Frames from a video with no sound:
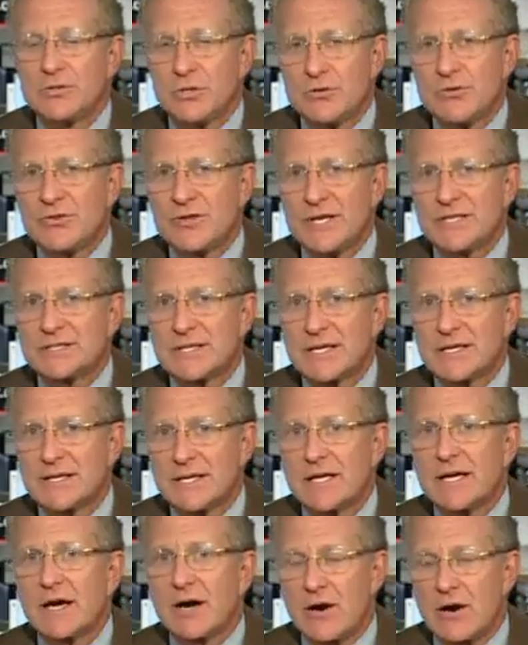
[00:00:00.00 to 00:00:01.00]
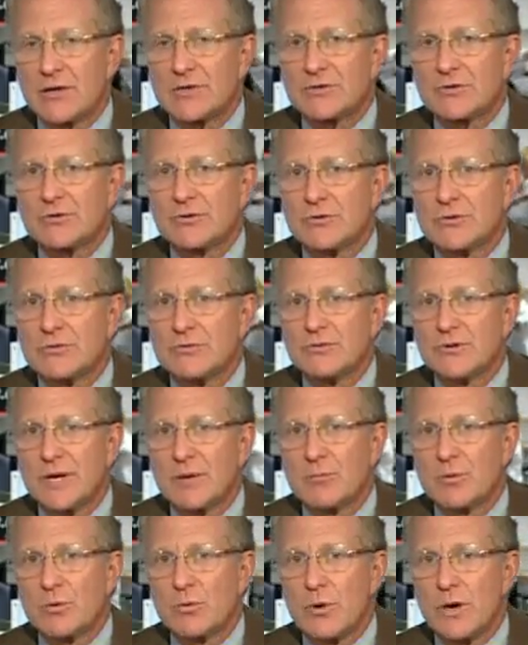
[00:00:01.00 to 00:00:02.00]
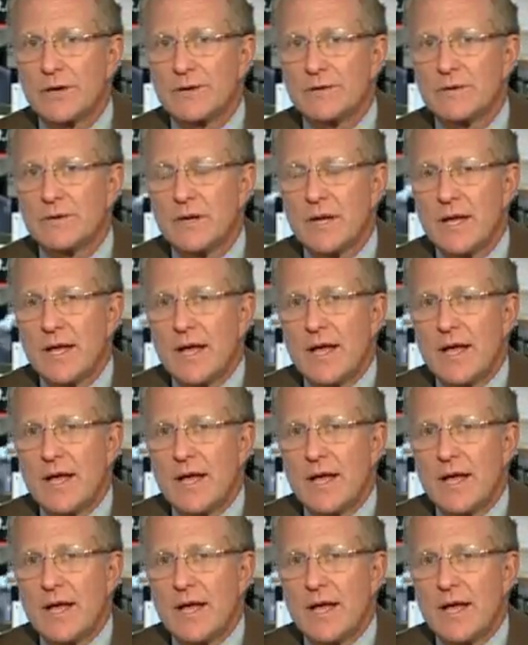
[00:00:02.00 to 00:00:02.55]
Two things I think are true. Number one,